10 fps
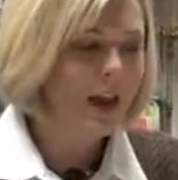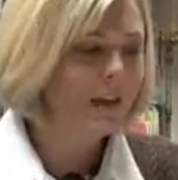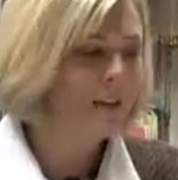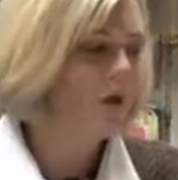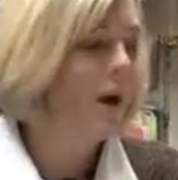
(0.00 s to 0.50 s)

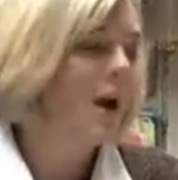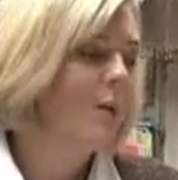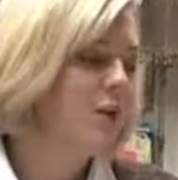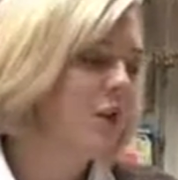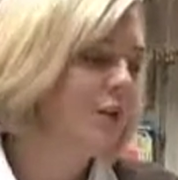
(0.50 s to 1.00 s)
And so I
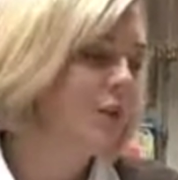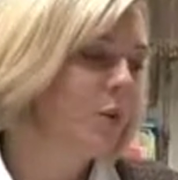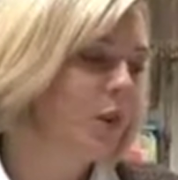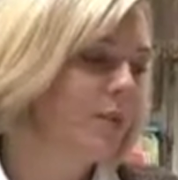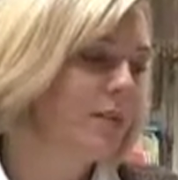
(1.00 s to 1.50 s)
want to share a
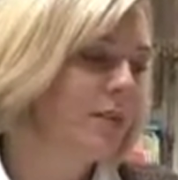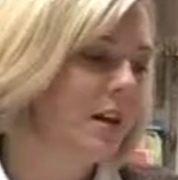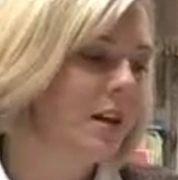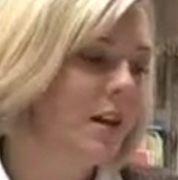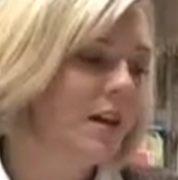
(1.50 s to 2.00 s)
few quotes
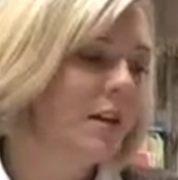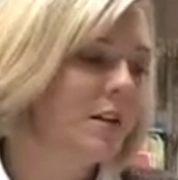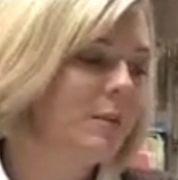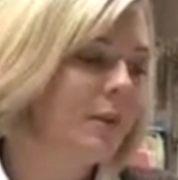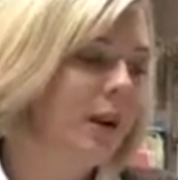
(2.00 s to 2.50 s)
that
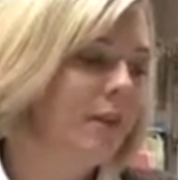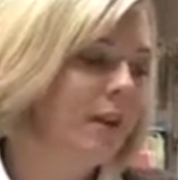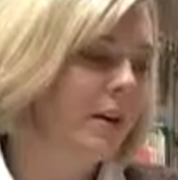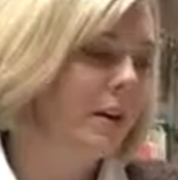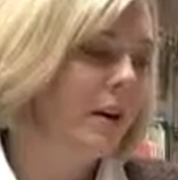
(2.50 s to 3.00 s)
kids put on
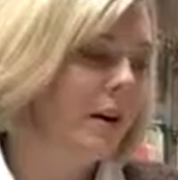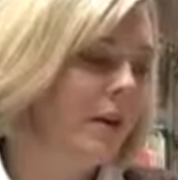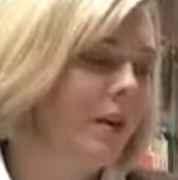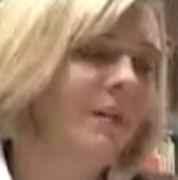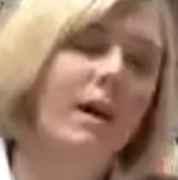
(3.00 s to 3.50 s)

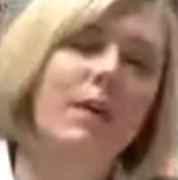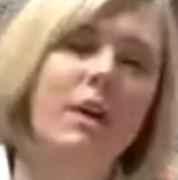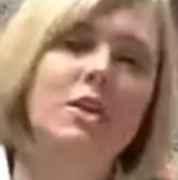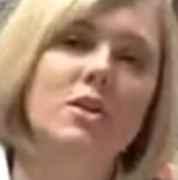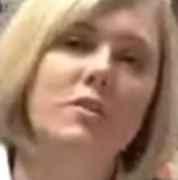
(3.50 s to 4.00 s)
their
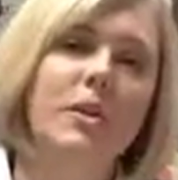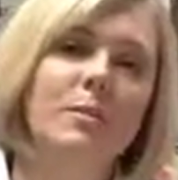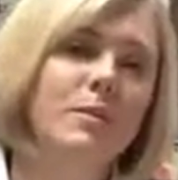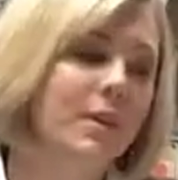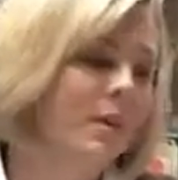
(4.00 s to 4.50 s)
evaluation
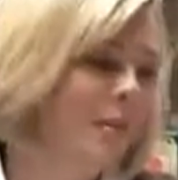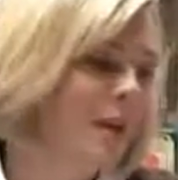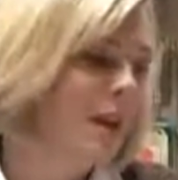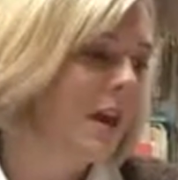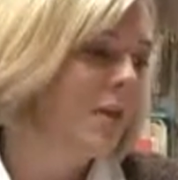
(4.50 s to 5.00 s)
forms
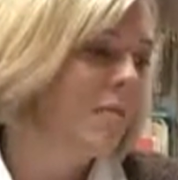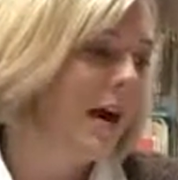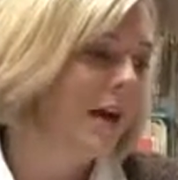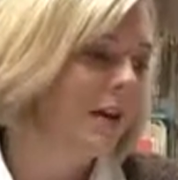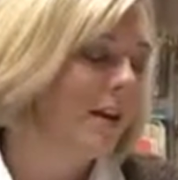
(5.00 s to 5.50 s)
when they came
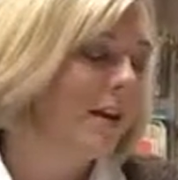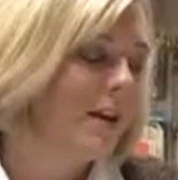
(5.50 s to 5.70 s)
back.